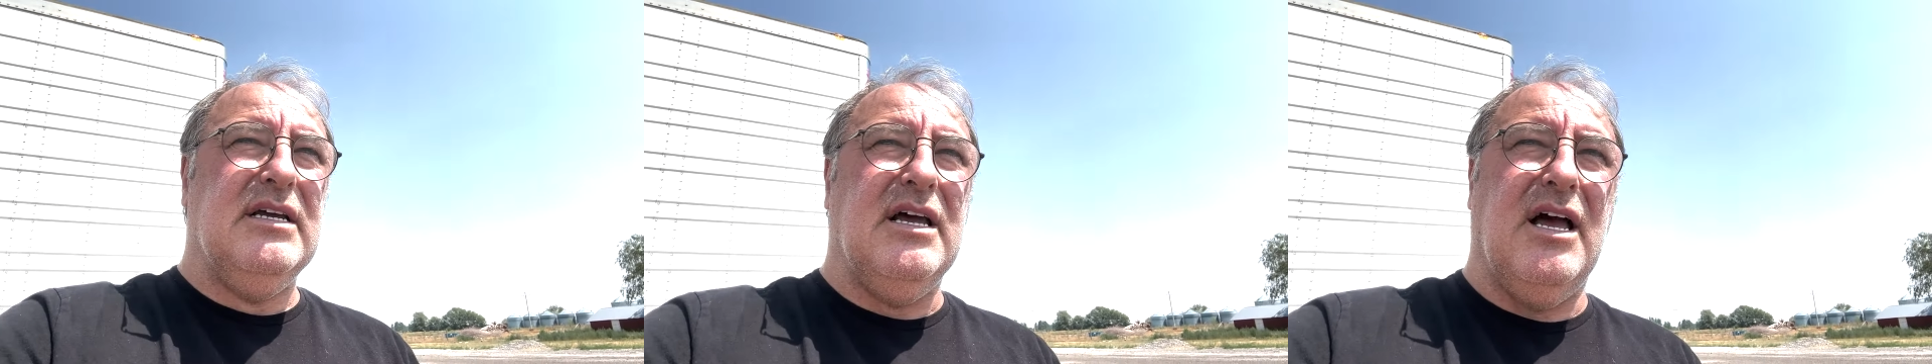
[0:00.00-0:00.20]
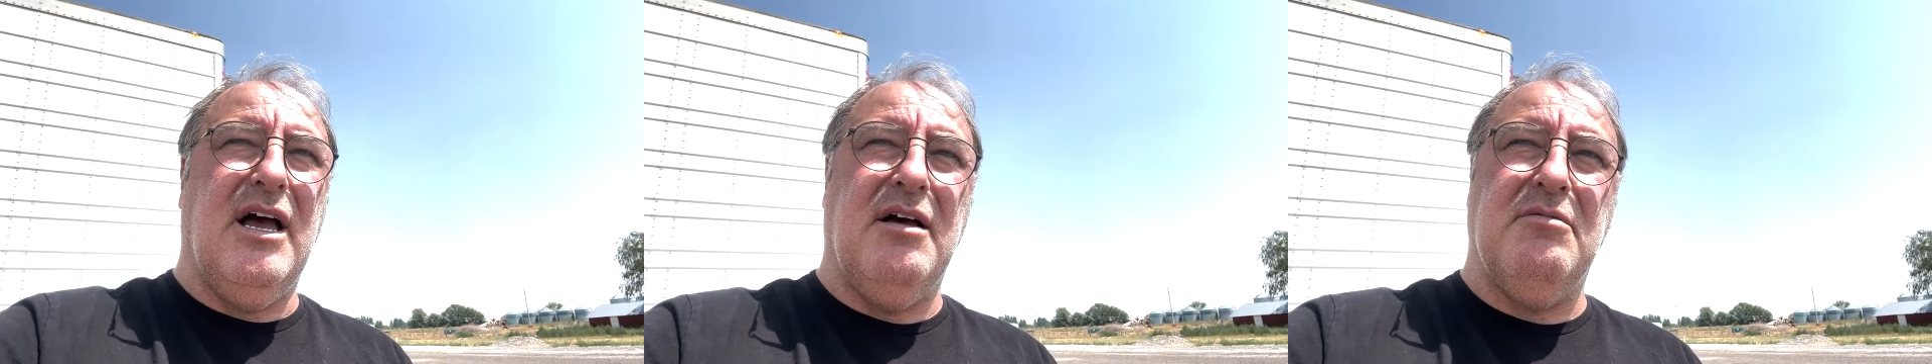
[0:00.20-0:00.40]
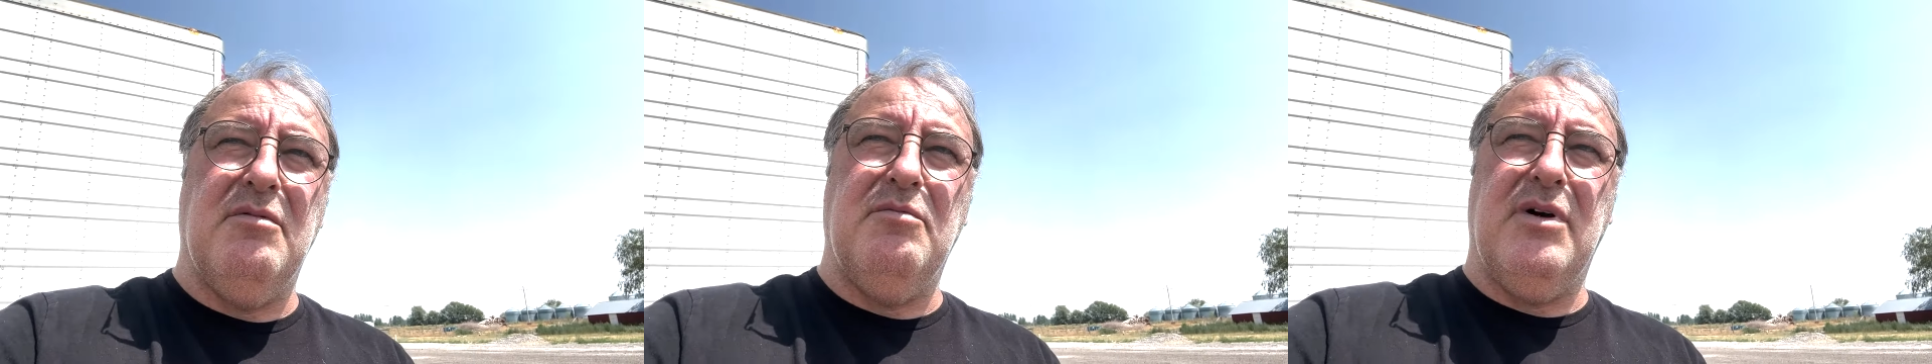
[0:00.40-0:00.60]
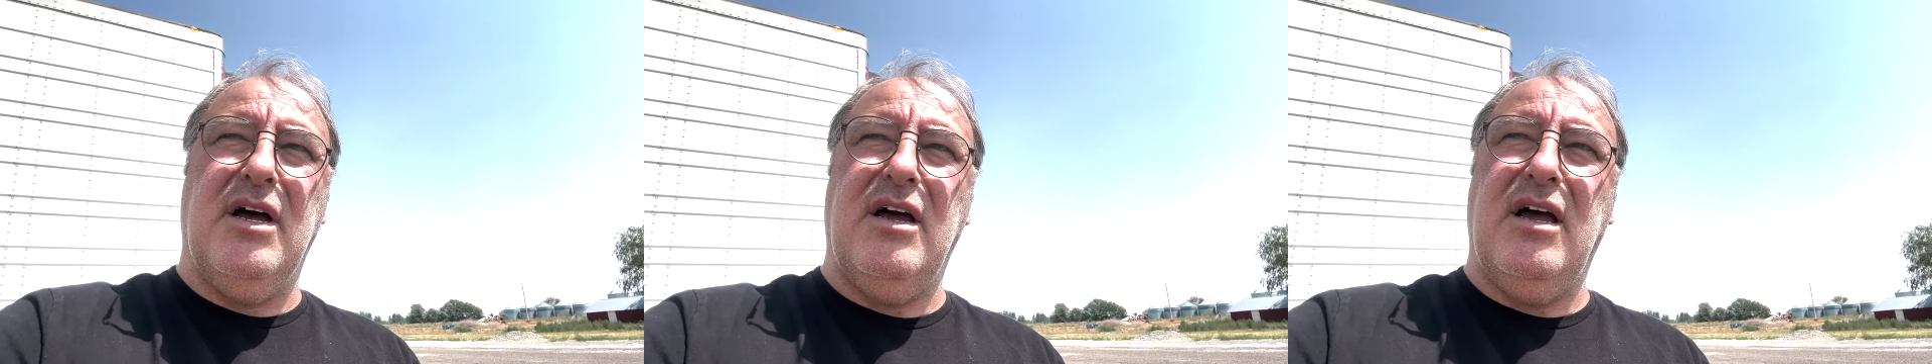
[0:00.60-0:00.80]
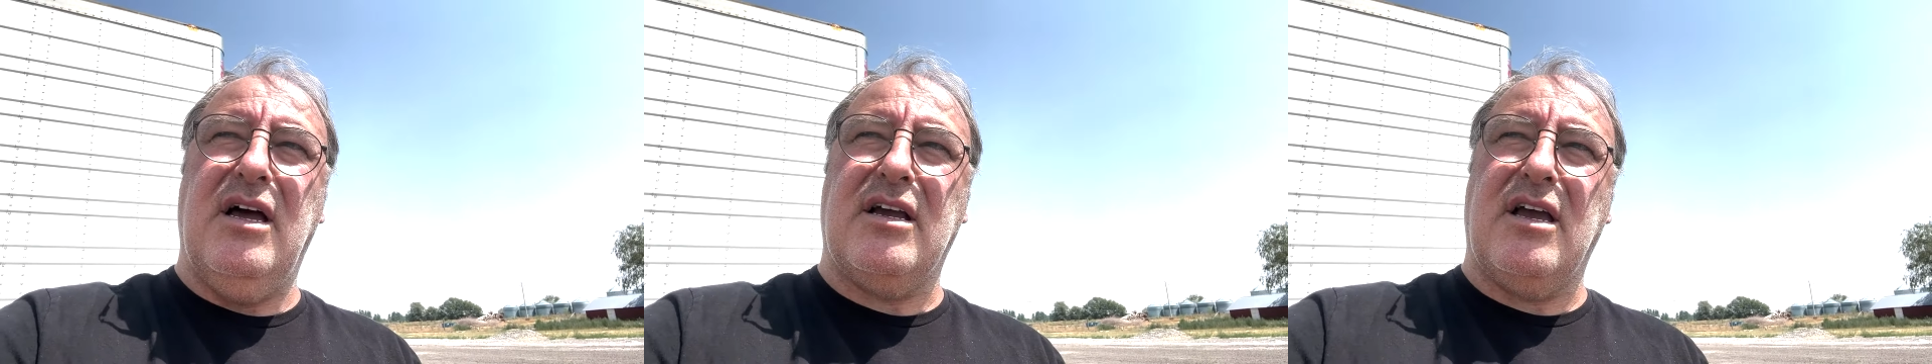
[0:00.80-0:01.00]
Um,
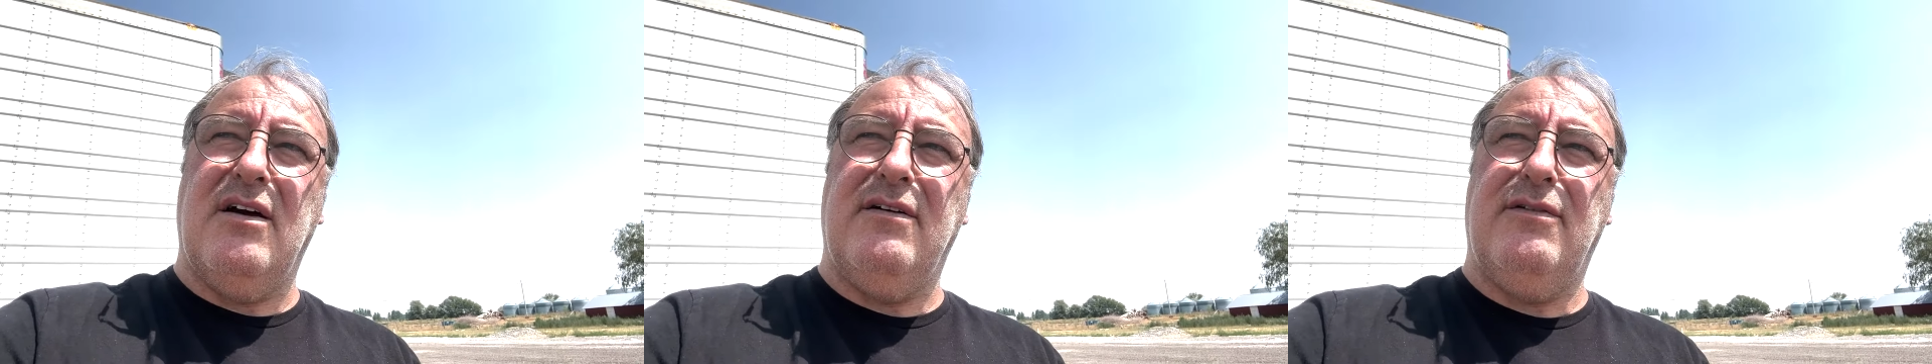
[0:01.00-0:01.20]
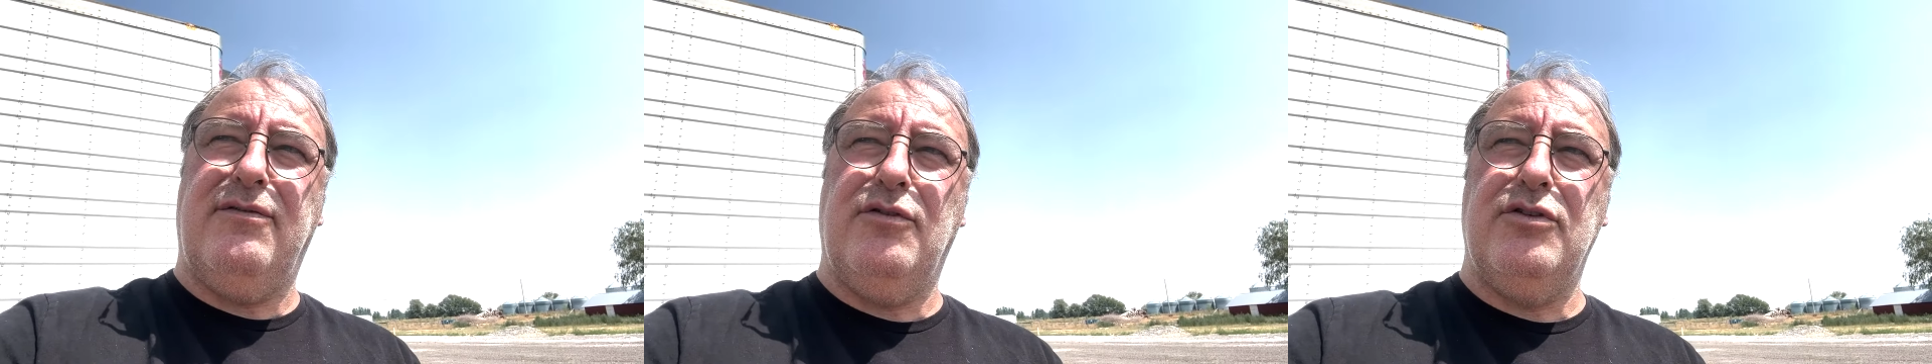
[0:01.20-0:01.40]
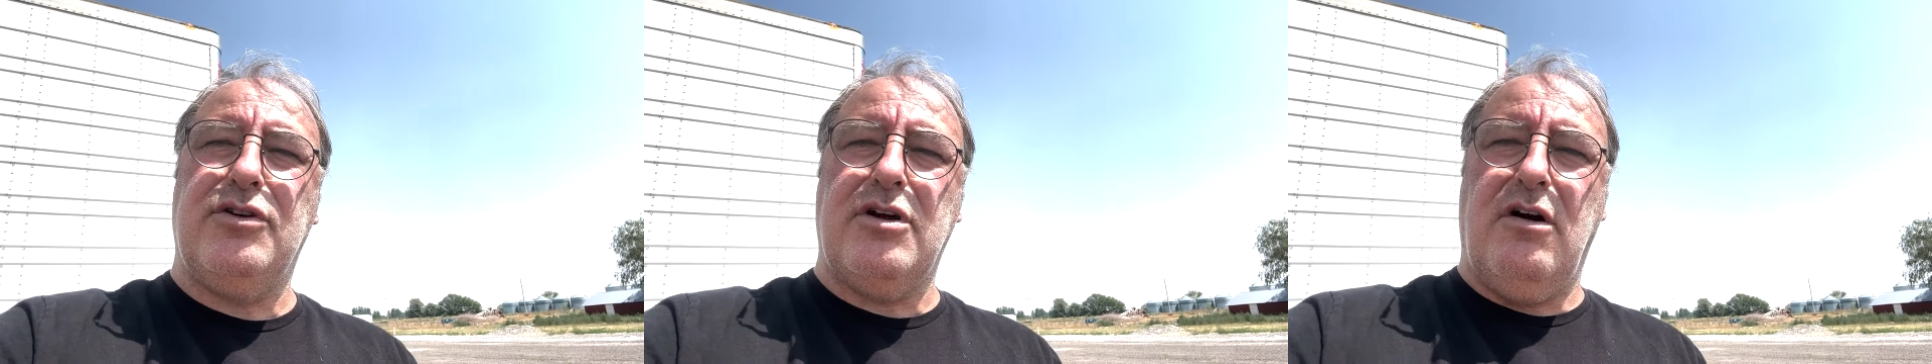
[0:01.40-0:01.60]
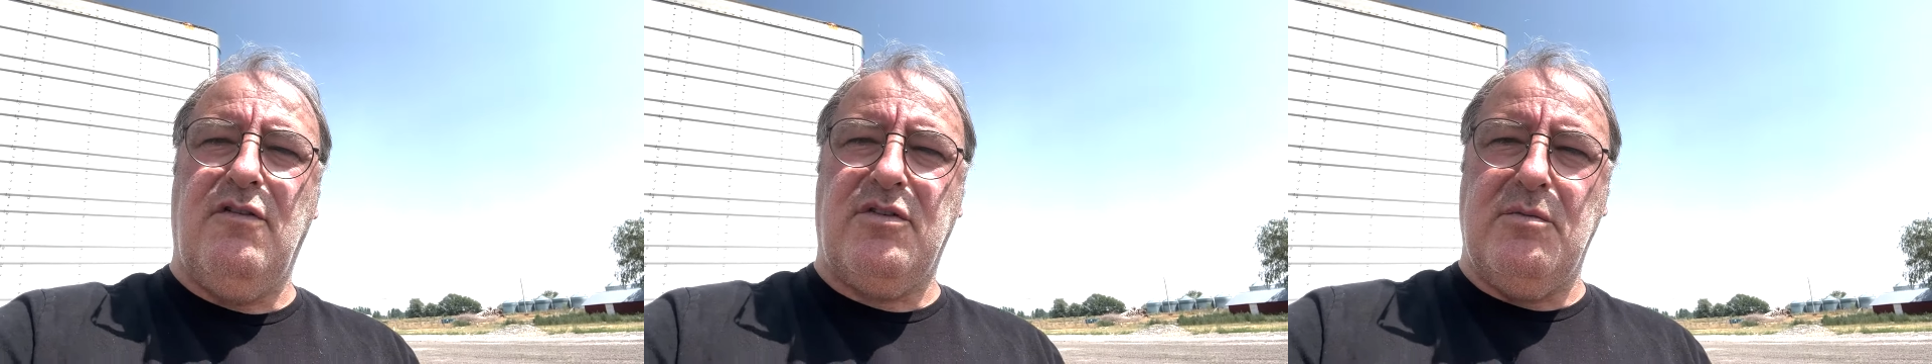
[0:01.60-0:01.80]
but I got a phone call